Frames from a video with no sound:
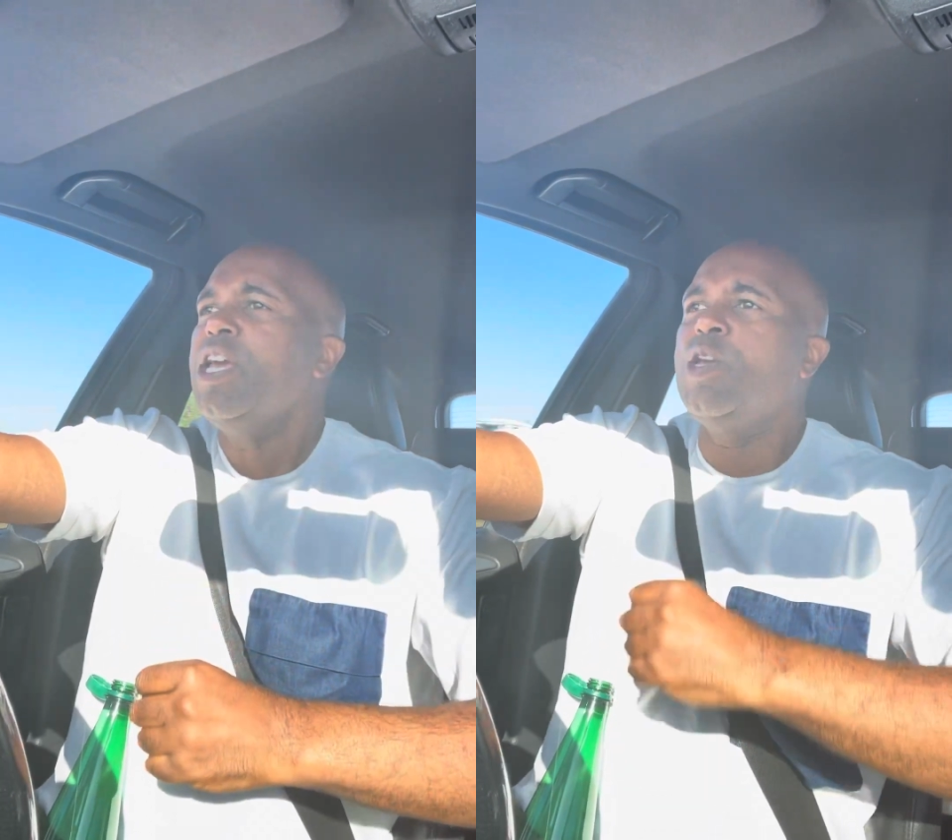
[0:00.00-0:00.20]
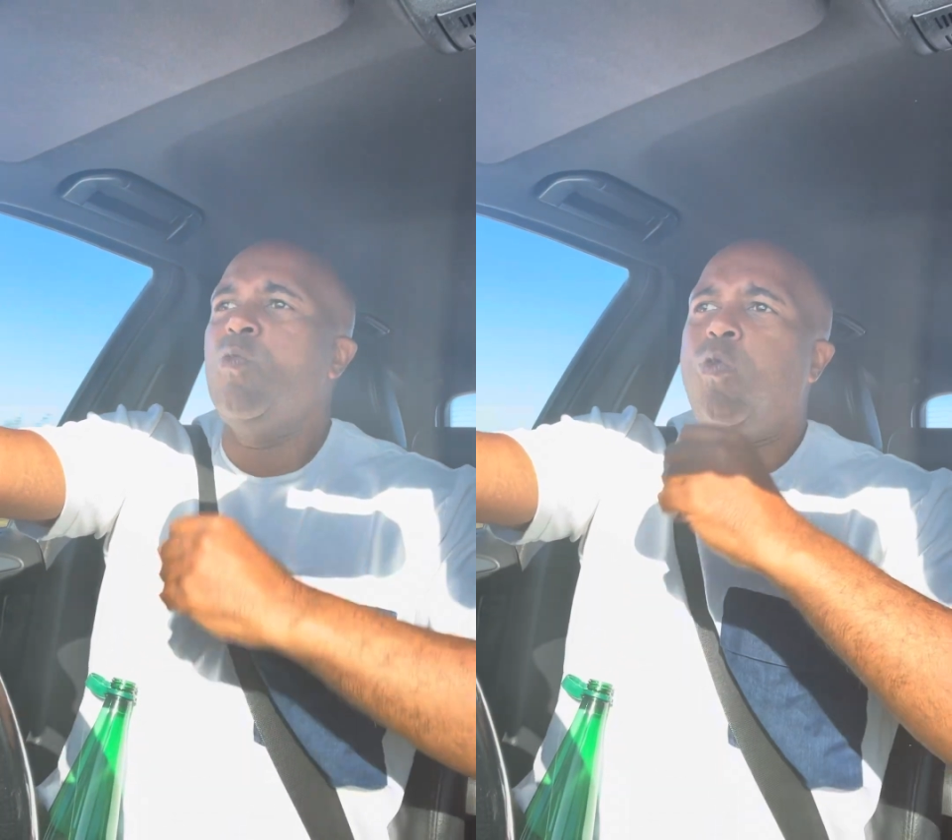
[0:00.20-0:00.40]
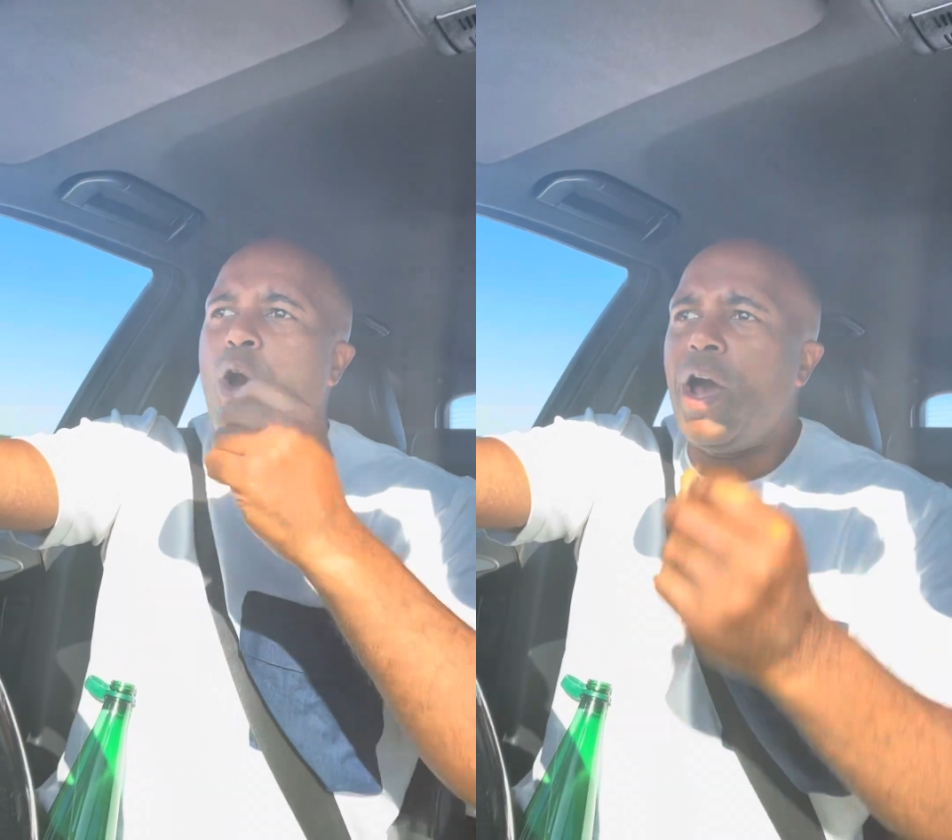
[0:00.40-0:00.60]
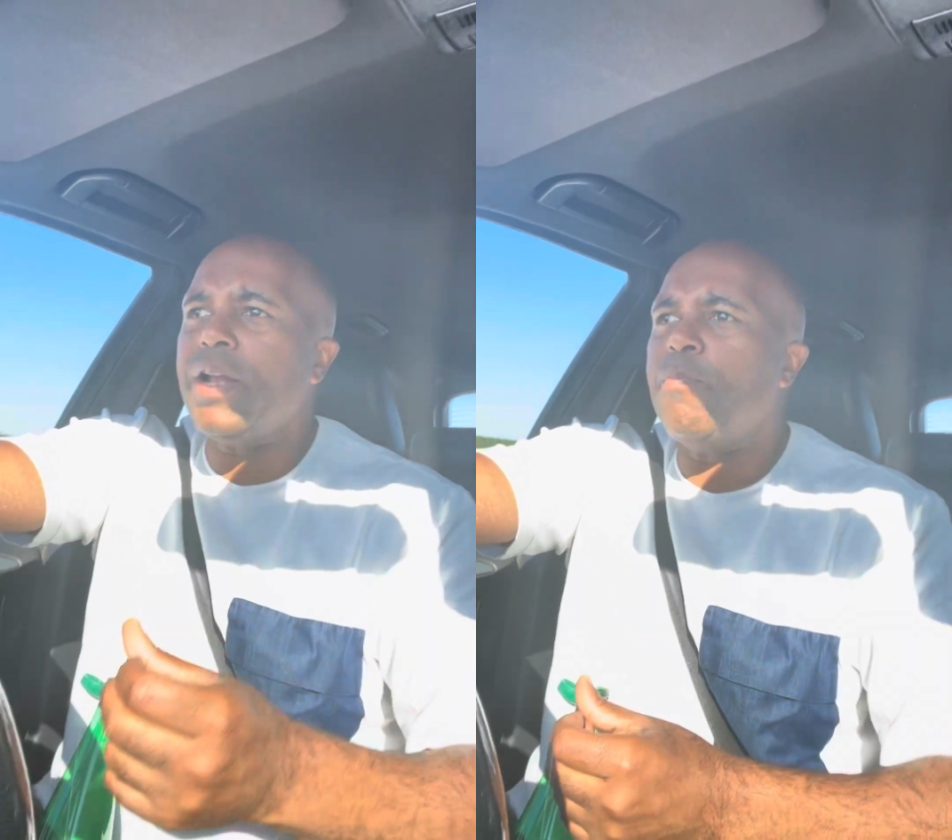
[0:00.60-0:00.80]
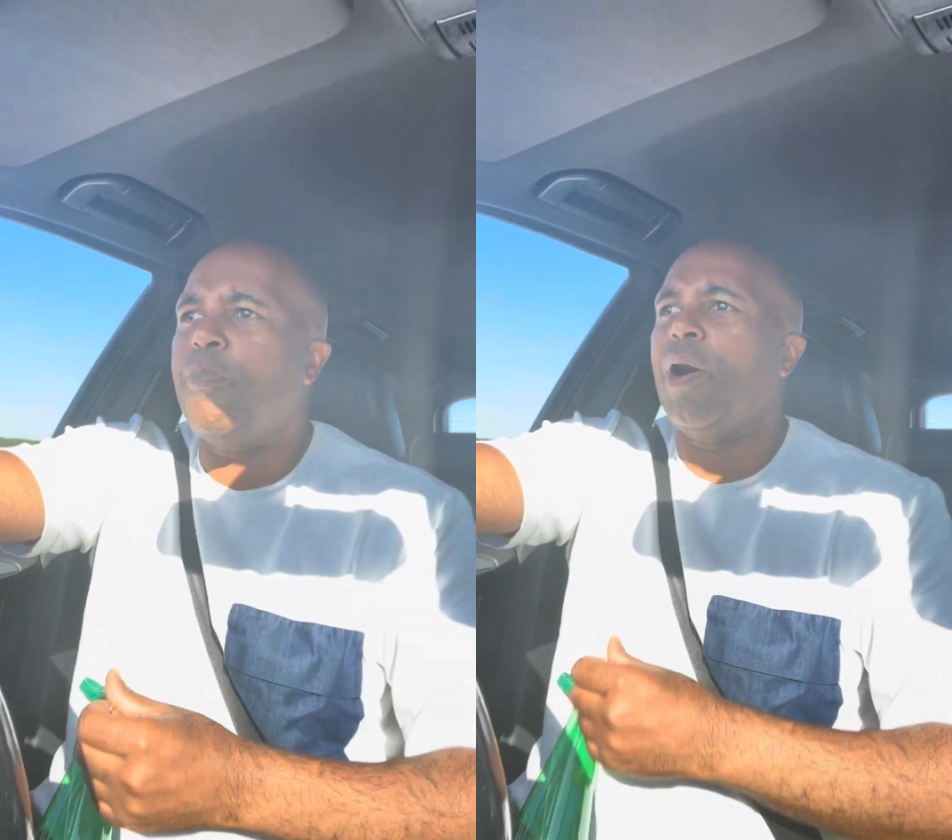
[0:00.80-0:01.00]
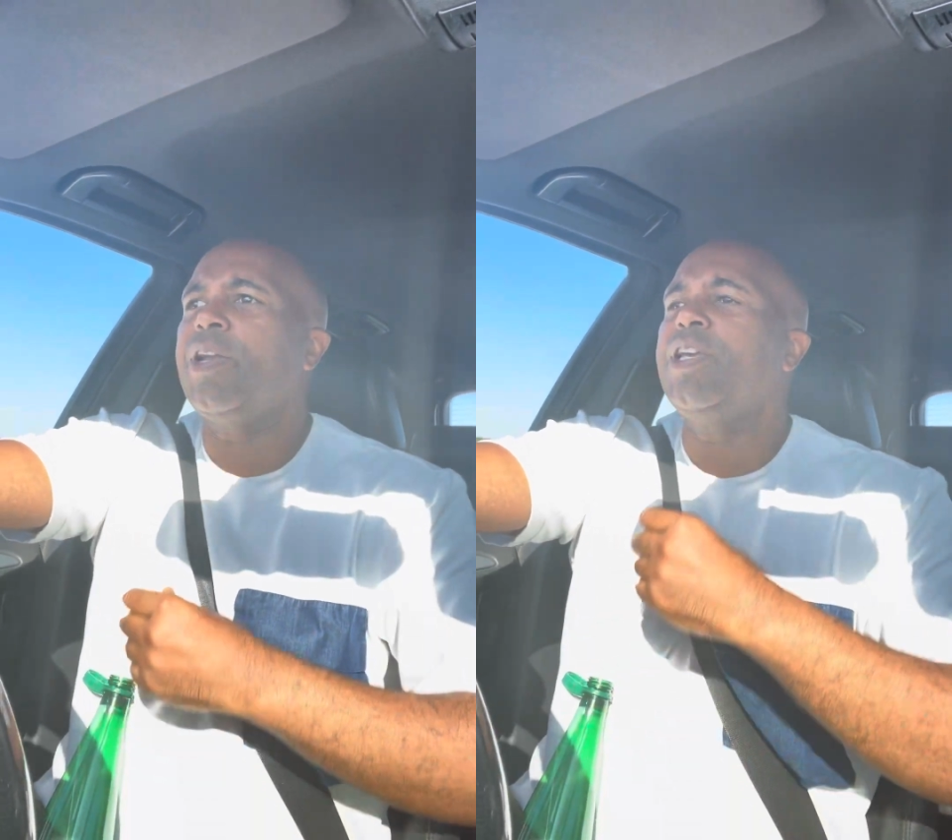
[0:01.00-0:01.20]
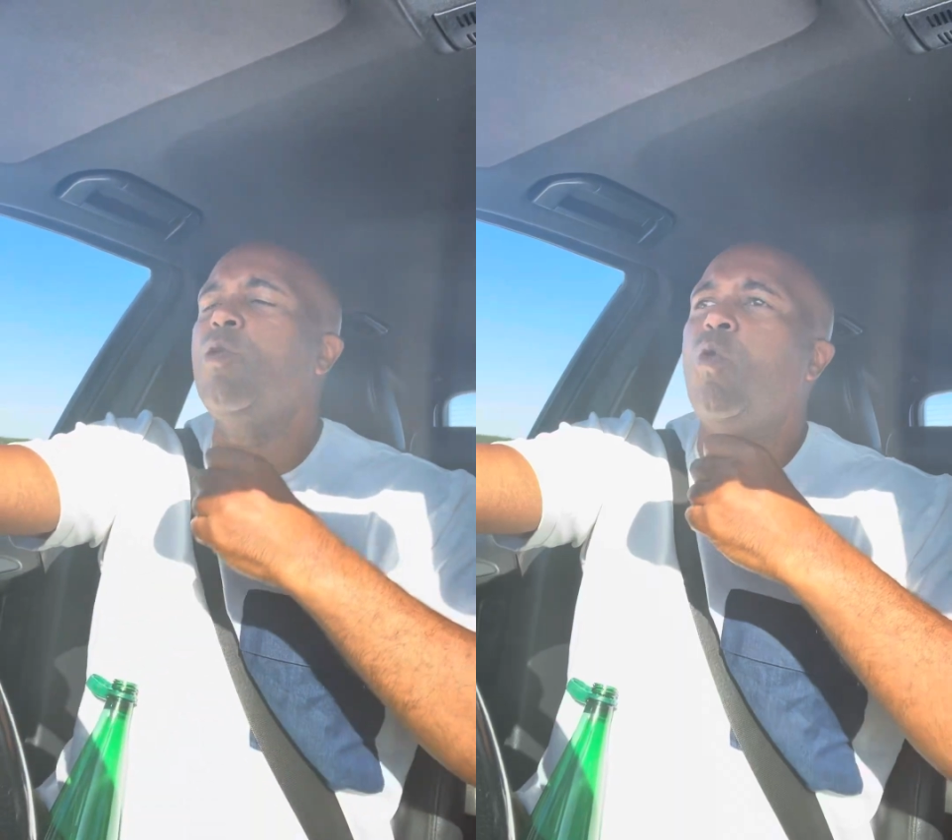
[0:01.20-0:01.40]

You work the body,